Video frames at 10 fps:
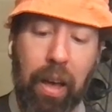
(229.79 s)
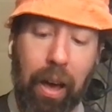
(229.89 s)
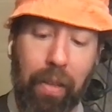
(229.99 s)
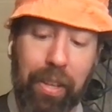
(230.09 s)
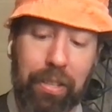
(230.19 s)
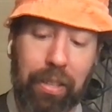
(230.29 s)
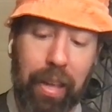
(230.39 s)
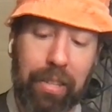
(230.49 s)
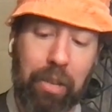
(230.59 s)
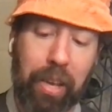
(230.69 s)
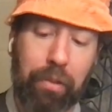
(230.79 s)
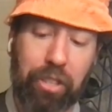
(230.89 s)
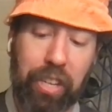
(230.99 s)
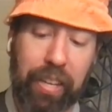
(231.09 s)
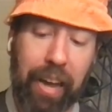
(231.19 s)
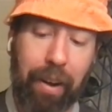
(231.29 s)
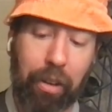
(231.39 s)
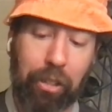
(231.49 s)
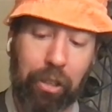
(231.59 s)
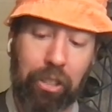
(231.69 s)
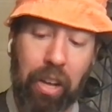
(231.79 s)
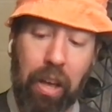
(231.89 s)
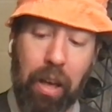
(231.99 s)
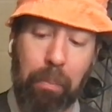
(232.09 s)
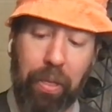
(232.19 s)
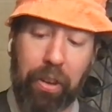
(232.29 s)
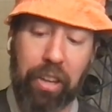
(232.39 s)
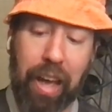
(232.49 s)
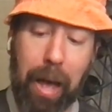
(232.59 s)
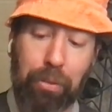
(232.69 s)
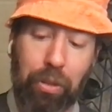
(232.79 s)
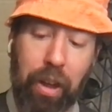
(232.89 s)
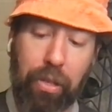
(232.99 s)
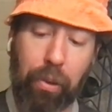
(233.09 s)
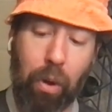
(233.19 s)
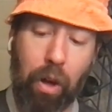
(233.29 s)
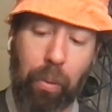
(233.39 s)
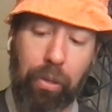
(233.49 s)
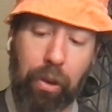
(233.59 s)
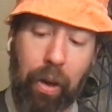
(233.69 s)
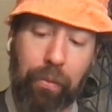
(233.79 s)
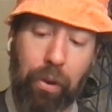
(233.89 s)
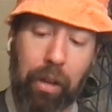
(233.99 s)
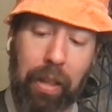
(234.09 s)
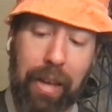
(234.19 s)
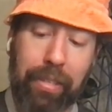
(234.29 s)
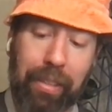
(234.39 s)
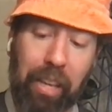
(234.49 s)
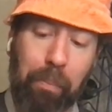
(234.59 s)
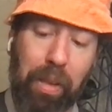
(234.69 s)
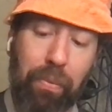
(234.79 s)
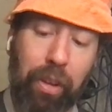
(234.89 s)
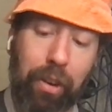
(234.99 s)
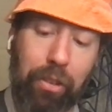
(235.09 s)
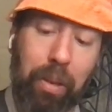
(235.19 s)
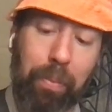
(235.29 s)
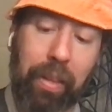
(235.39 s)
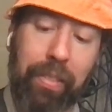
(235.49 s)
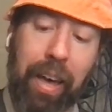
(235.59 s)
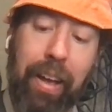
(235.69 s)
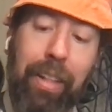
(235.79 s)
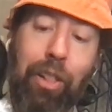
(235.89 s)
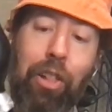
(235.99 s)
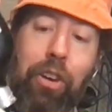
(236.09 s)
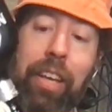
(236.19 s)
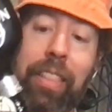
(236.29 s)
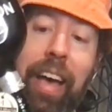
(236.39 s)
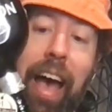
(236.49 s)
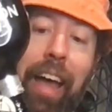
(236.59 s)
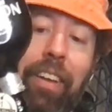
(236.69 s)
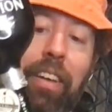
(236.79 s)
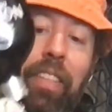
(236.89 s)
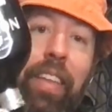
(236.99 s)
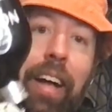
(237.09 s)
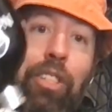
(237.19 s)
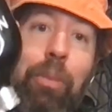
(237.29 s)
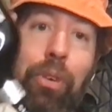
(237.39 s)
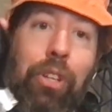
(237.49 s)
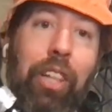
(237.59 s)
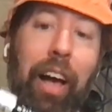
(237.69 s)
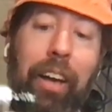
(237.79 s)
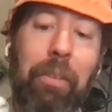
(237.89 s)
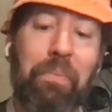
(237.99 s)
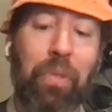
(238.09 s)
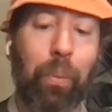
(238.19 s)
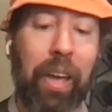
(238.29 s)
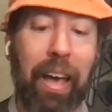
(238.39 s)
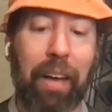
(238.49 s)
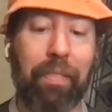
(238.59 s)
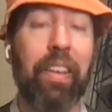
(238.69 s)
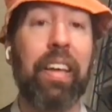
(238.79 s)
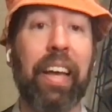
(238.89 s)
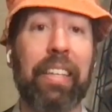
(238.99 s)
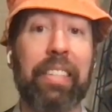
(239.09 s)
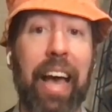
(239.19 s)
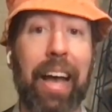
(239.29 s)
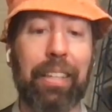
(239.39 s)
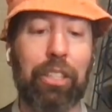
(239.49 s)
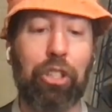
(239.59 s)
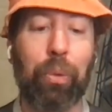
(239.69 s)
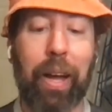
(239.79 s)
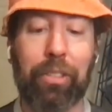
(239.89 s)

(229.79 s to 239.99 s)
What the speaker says: that still has some interesting characters. But there's absolutely nothing wrong with going for a classic like Beefeater or something like that. And look at that. That's some good luck. We have exactly 2